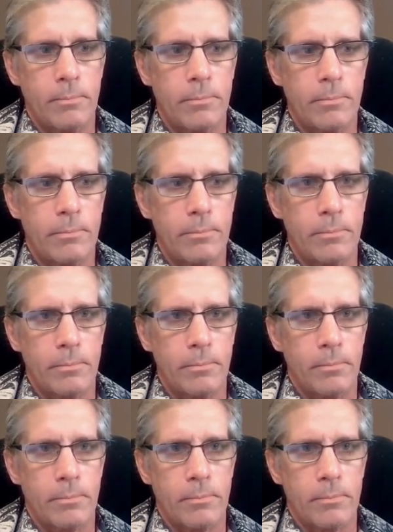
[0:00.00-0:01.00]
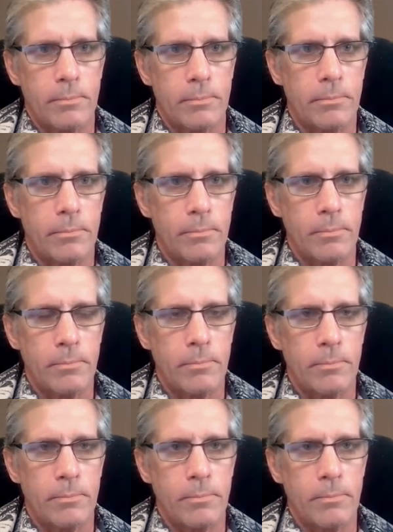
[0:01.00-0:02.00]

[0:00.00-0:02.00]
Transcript: No words are spoken by the person on screen.